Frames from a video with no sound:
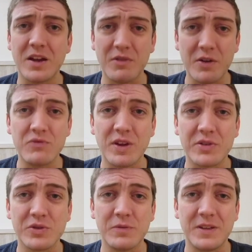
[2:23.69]
around Real
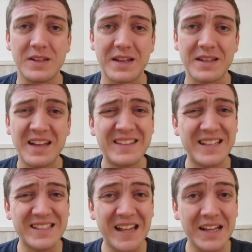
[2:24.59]
Sociedad.
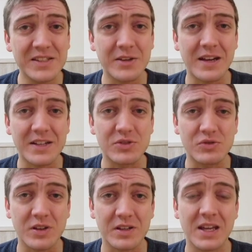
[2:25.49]
Disaster has
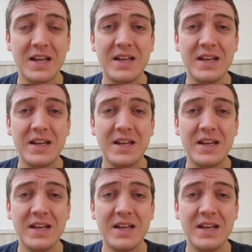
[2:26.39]
struck.